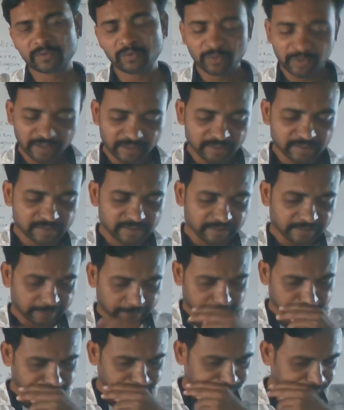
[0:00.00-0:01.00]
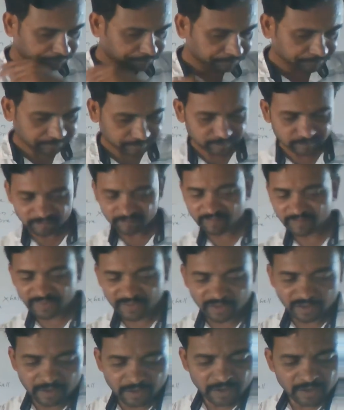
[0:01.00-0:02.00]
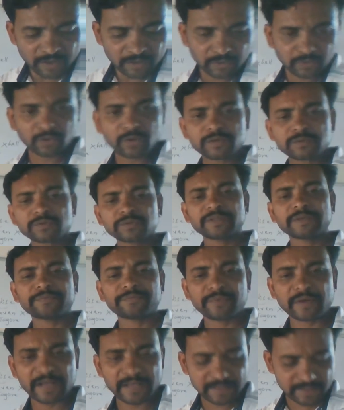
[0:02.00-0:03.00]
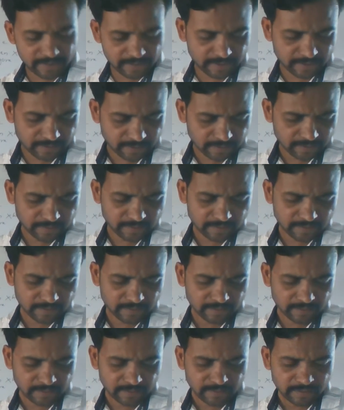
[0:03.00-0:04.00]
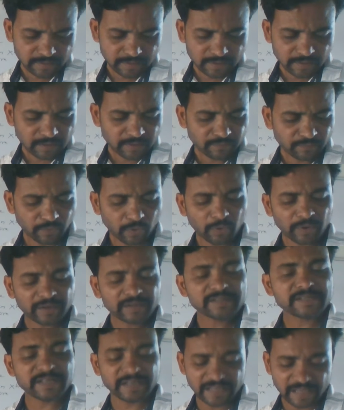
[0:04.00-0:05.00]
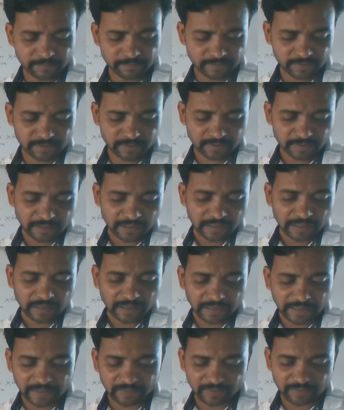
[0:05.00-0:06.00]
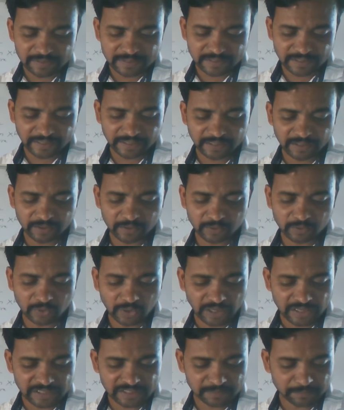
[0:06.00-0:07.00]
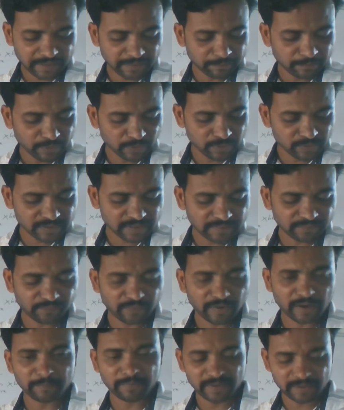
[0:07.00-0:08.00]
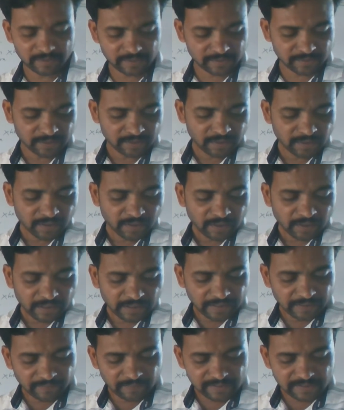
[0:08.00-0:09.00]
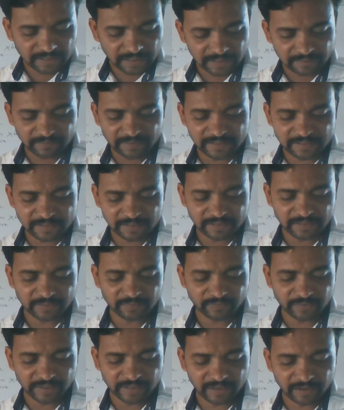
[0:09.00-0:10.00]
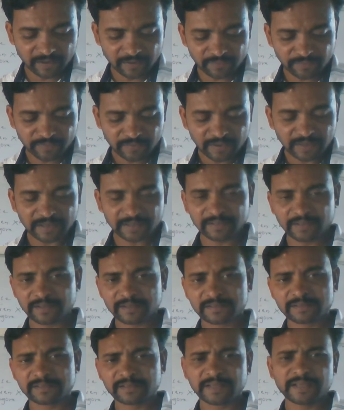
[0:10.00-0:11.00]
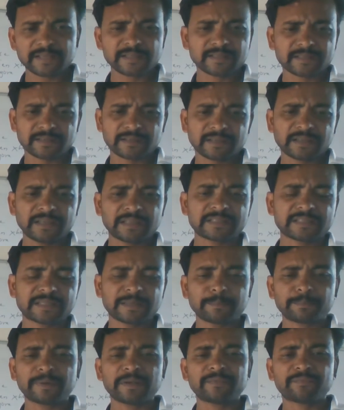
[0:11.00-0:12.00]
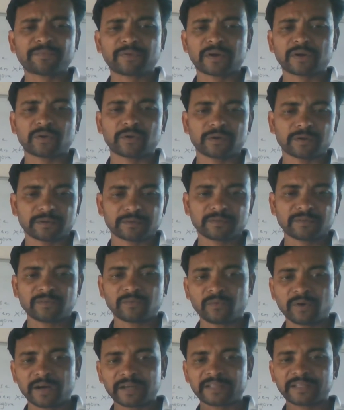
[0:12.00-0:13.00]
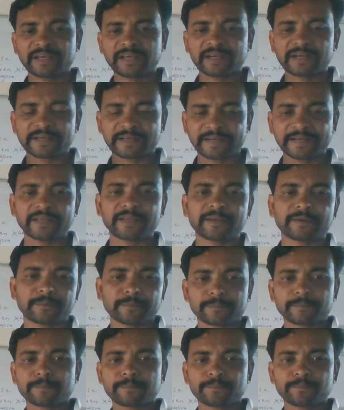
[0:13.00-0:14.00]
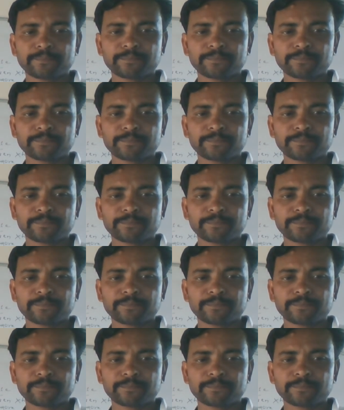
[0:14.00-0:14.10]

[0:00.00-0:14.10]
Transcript: Okay, see that. Close to the fast flowing streams and was taken to task by busy farmers. He was always in the way of others. Yes, he simply followed what they are telling.